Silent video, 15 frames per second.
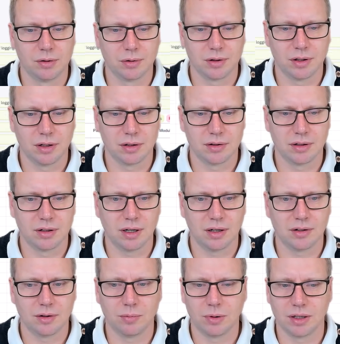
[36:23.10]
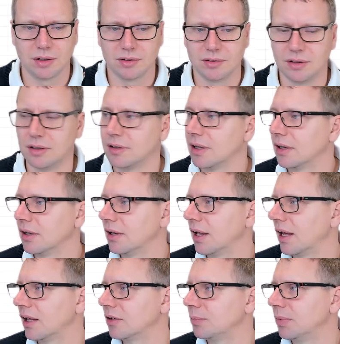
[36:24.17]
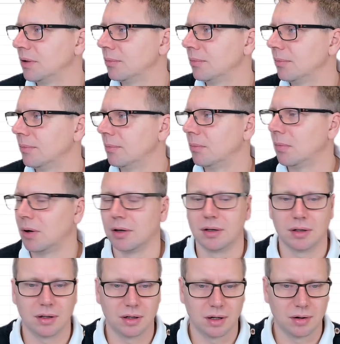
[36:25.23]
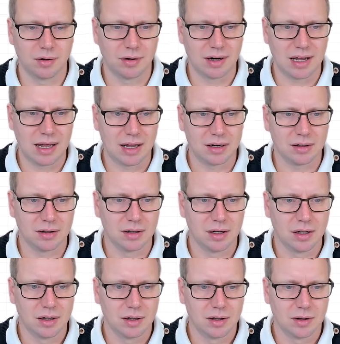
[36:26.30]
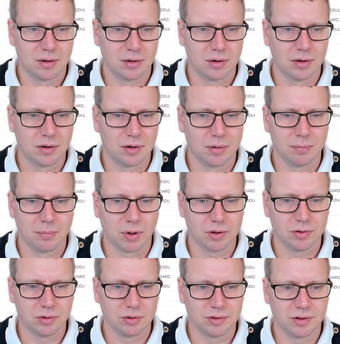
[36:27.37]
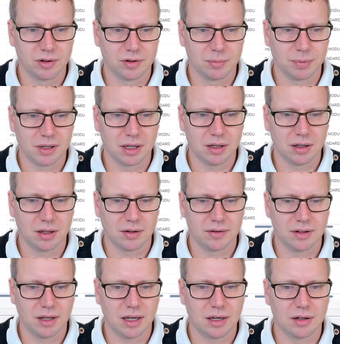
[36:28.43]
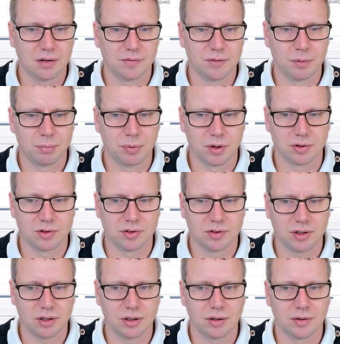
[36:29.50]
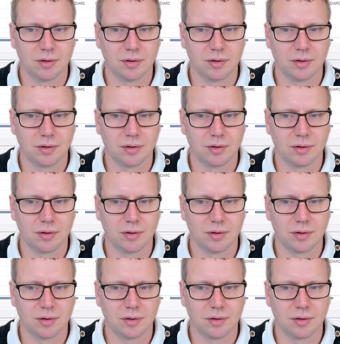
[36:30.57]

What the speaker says: here at the data, we can see that it has been added modules here in the beginning and the end of the processing.